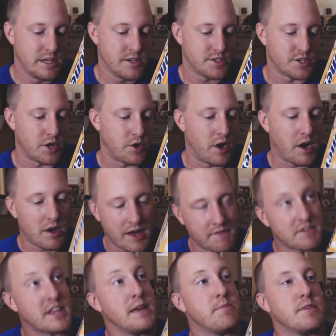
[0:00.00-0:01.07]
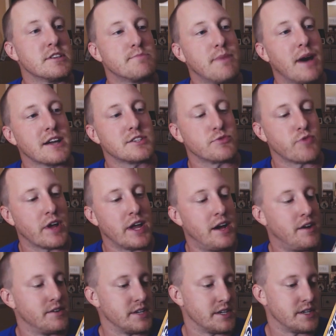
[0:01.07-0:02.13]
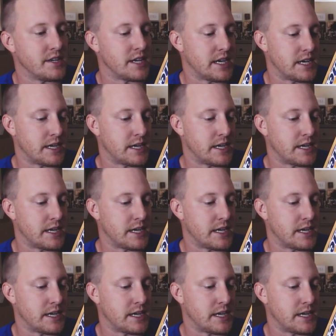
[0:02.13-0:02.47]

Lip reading: So I'll have to keep this box around, and